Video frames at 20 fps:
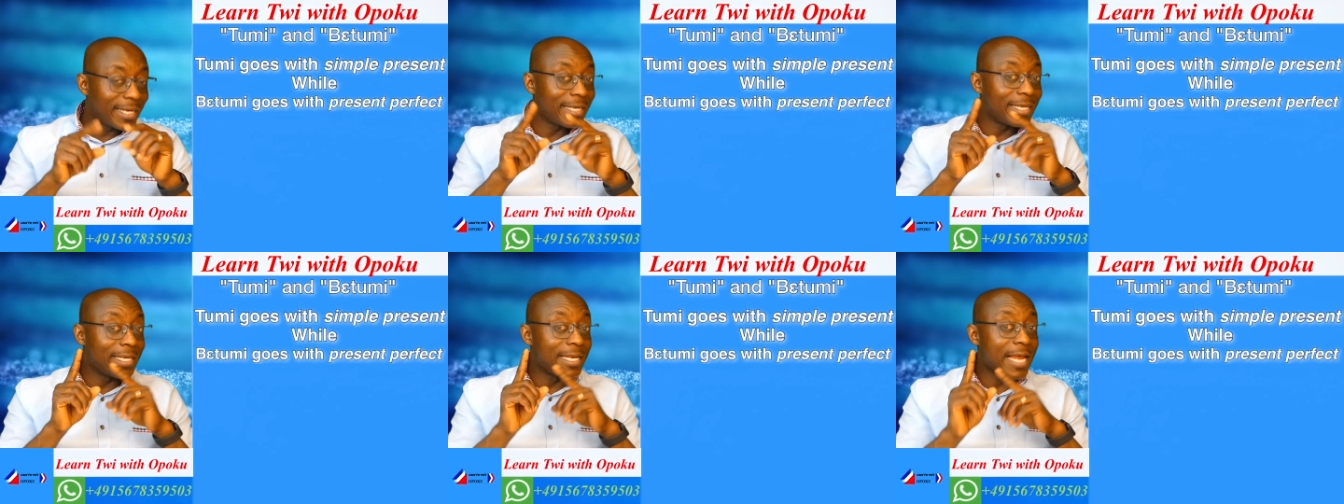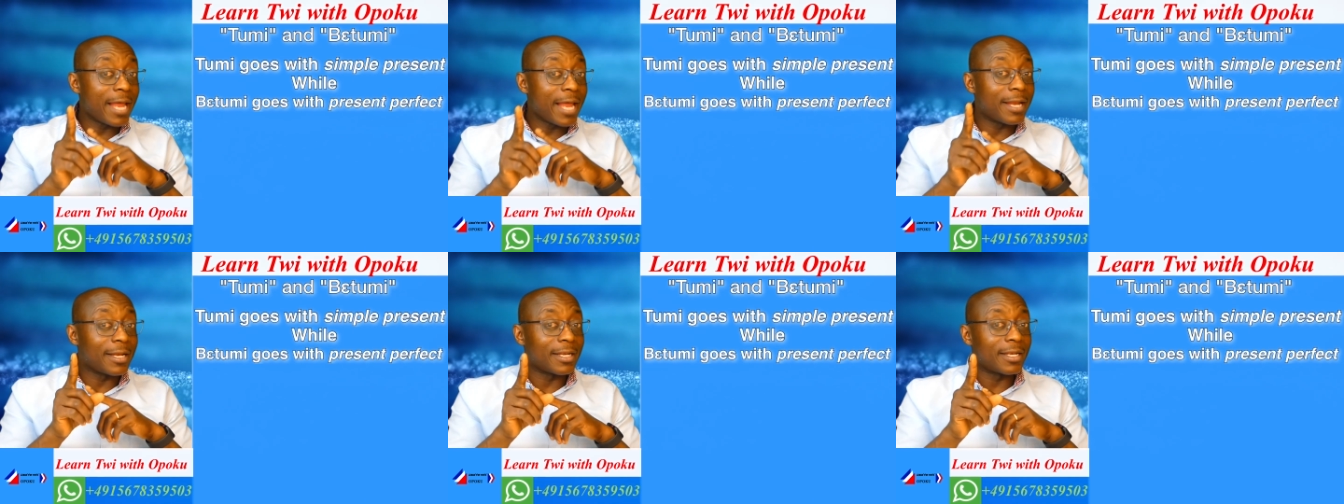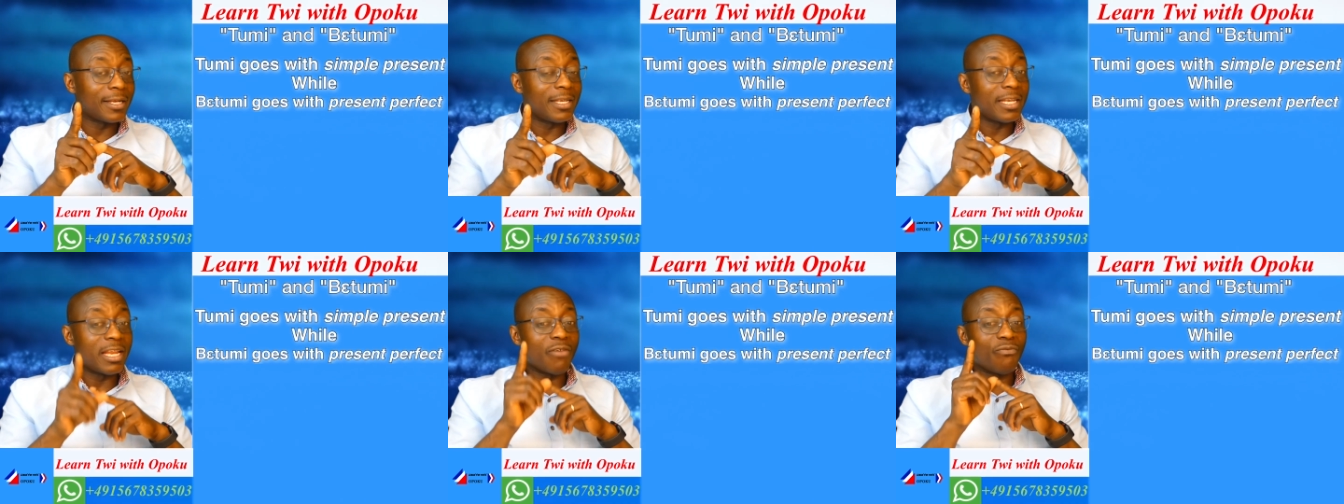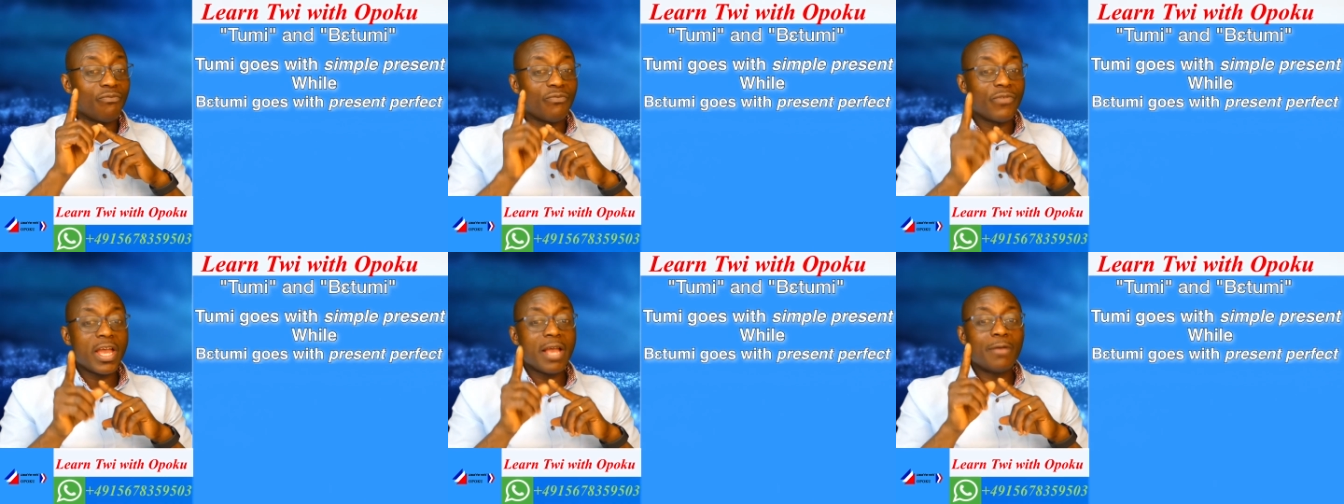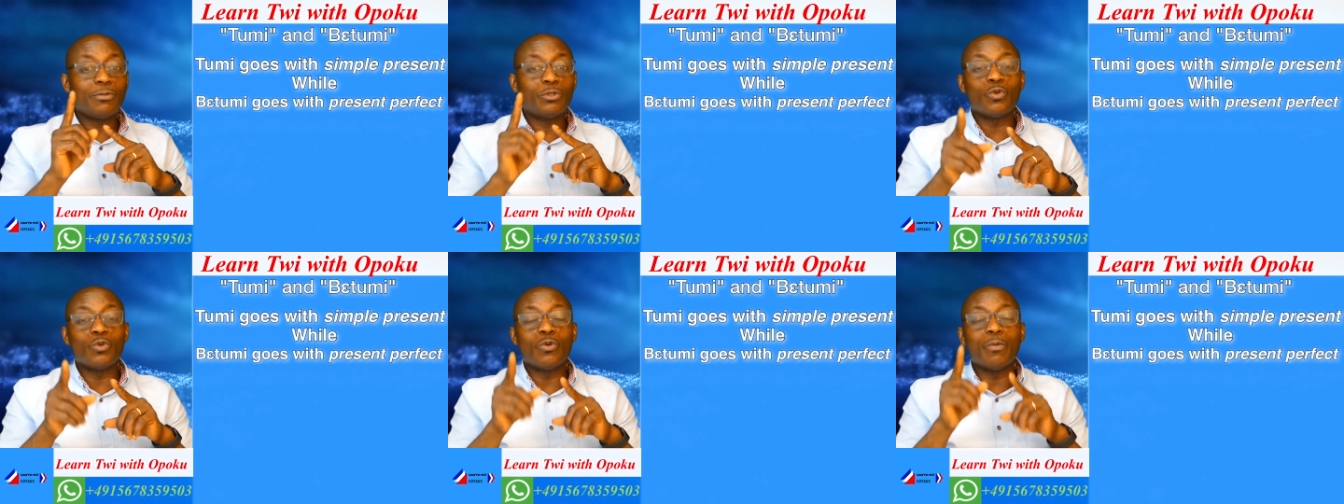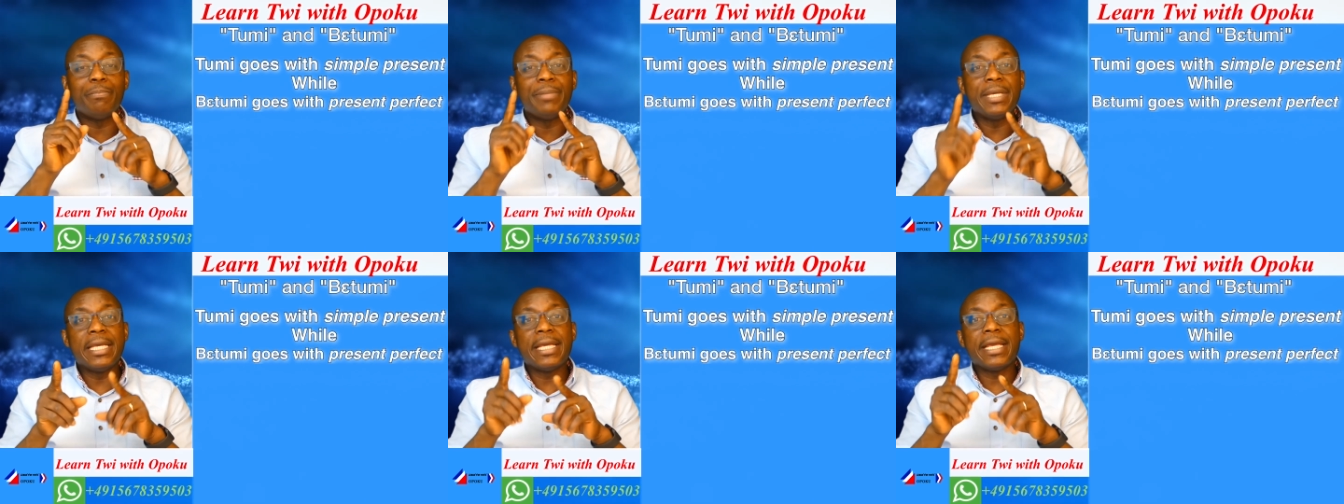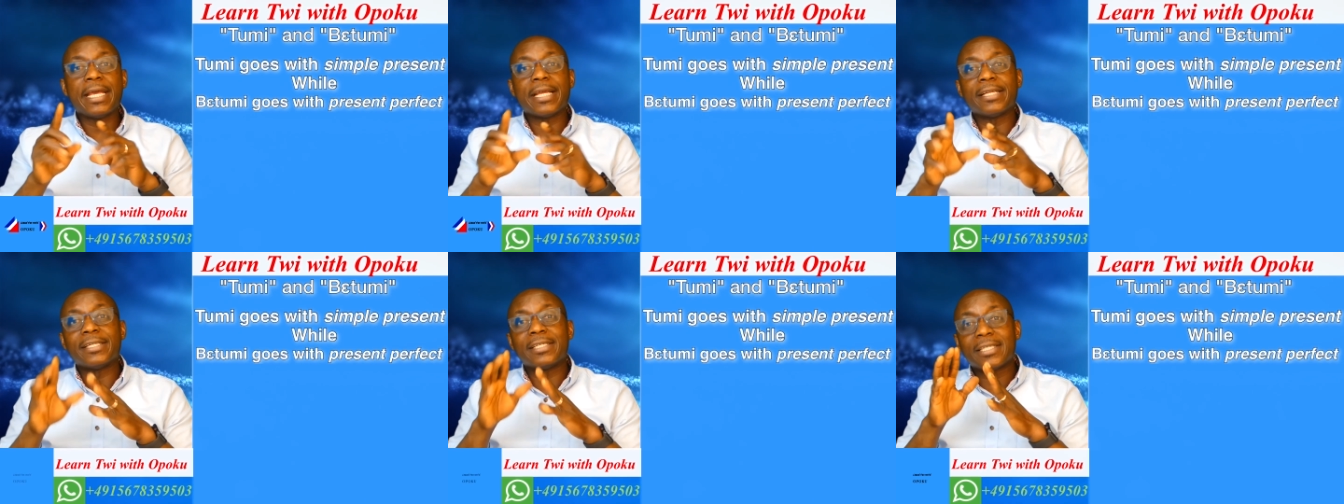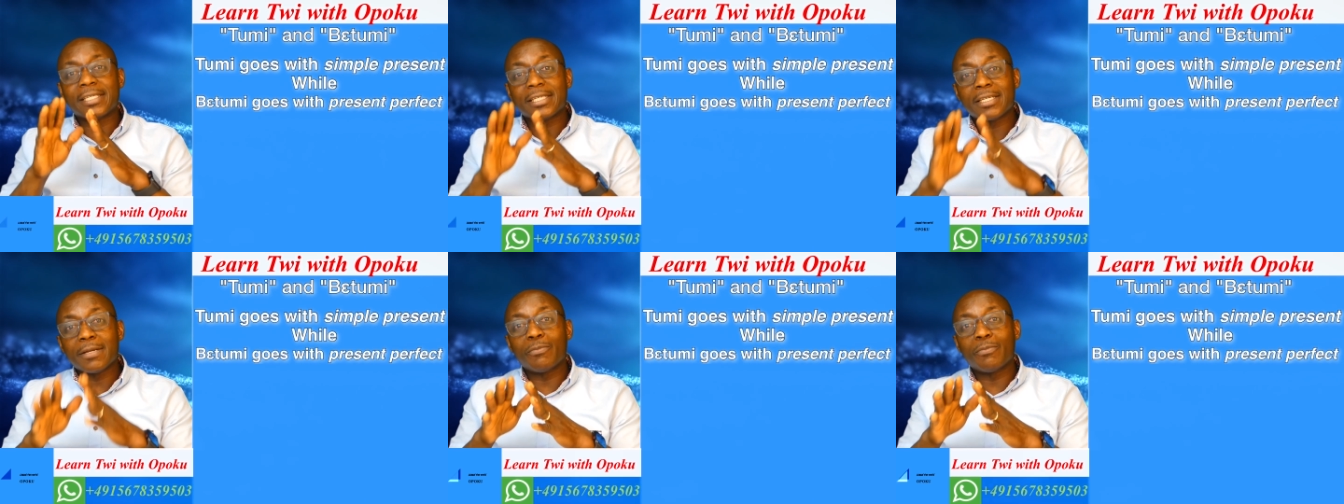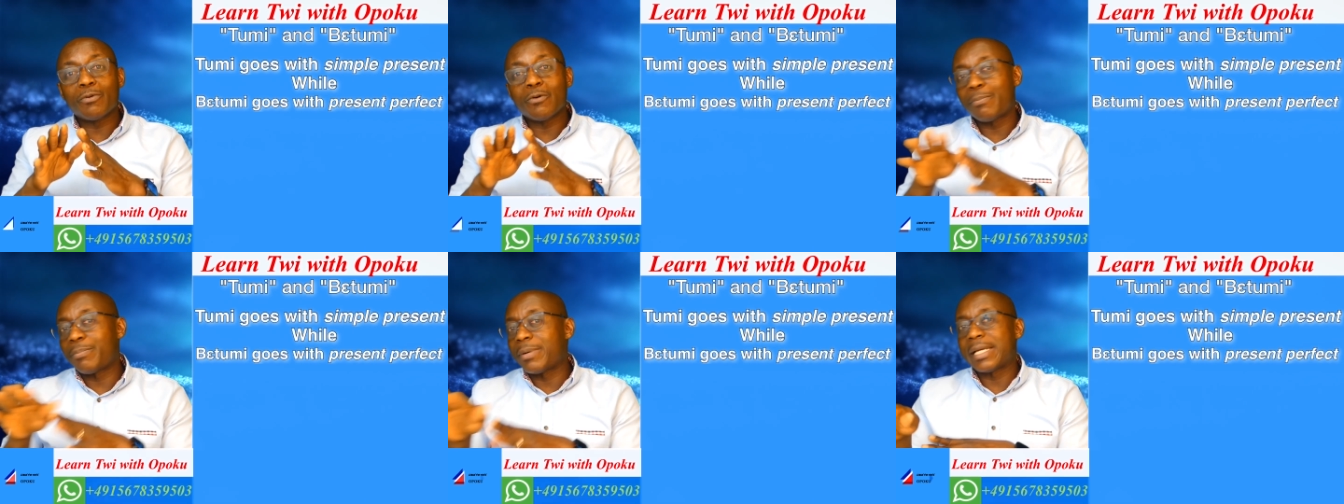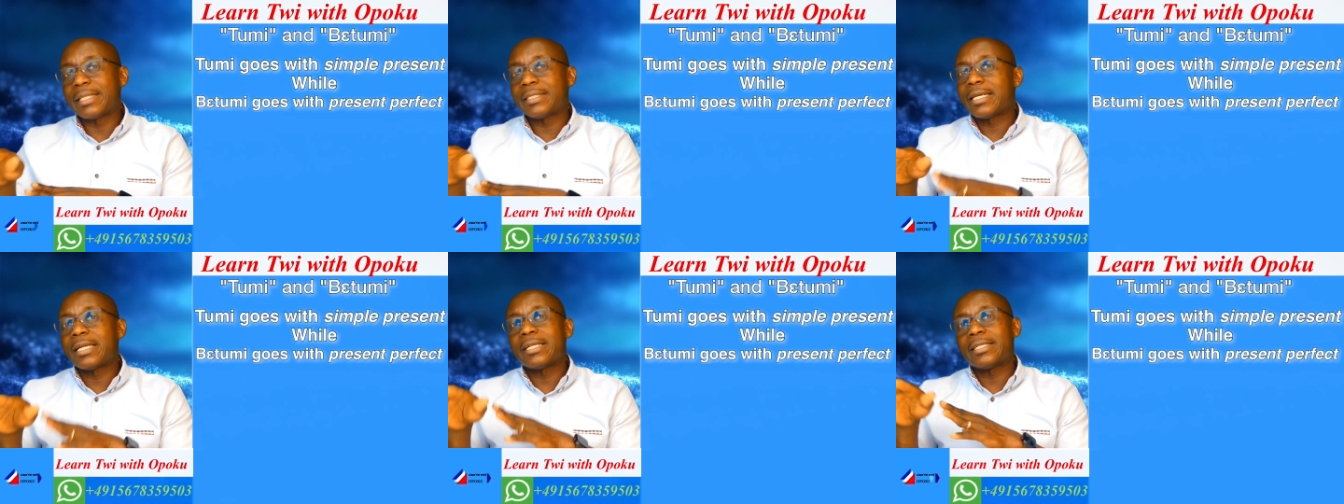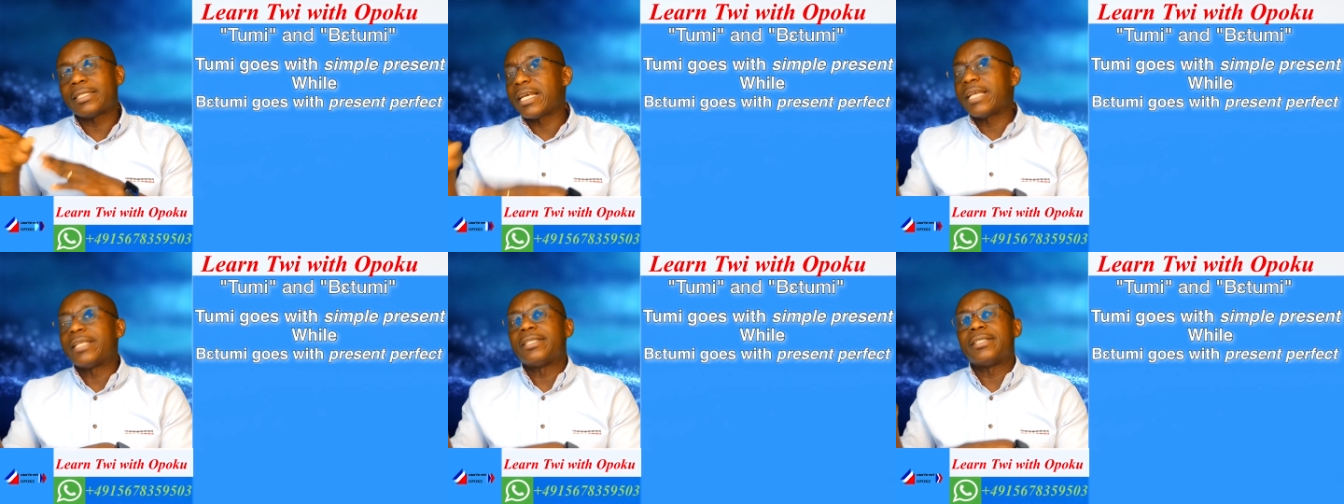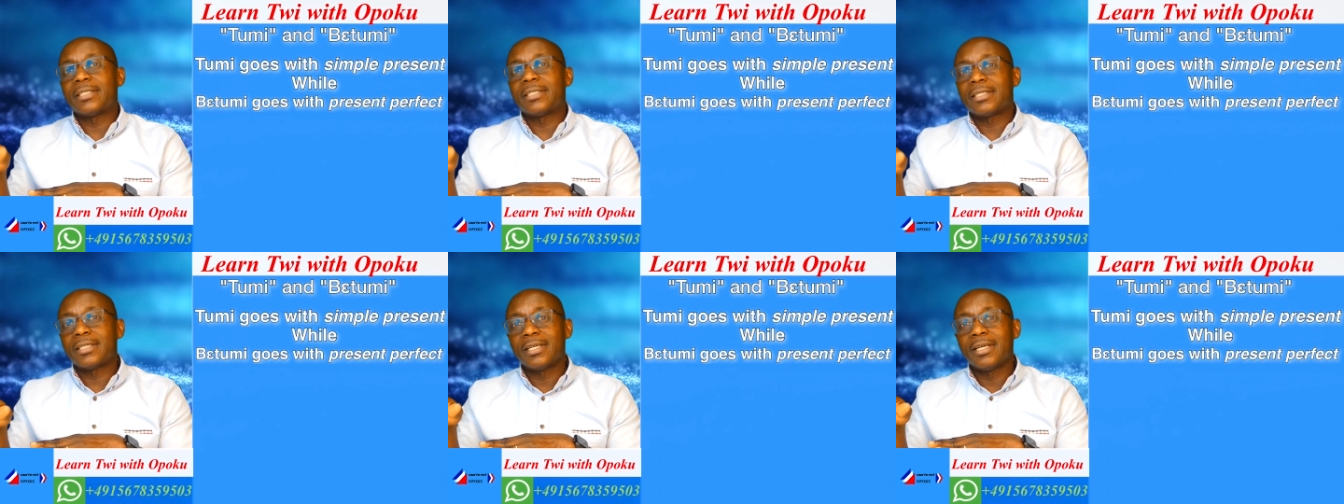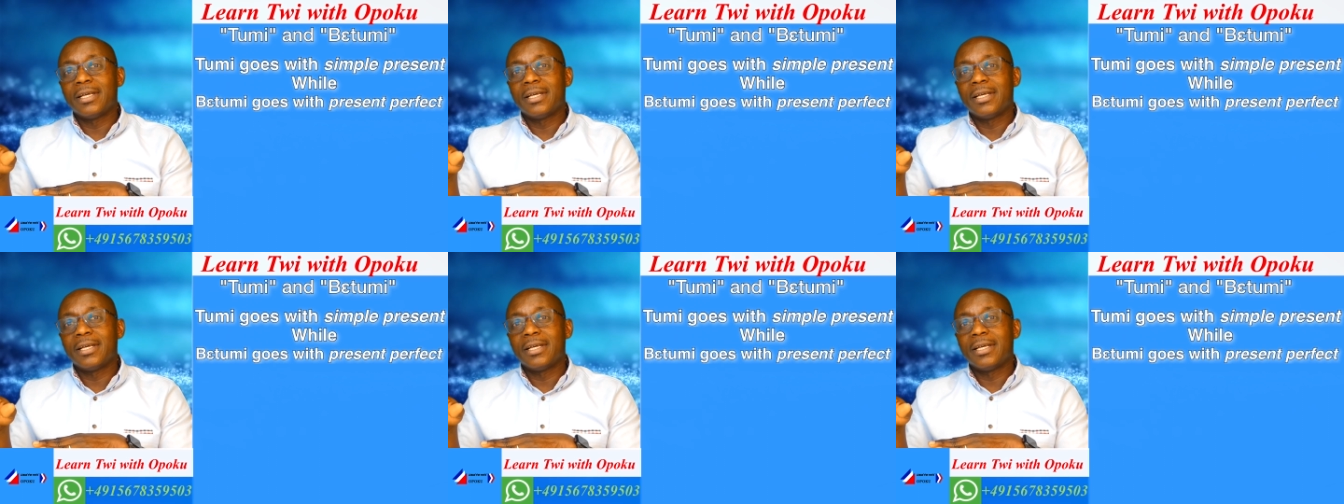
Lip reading: then the verb should be in simple present tense.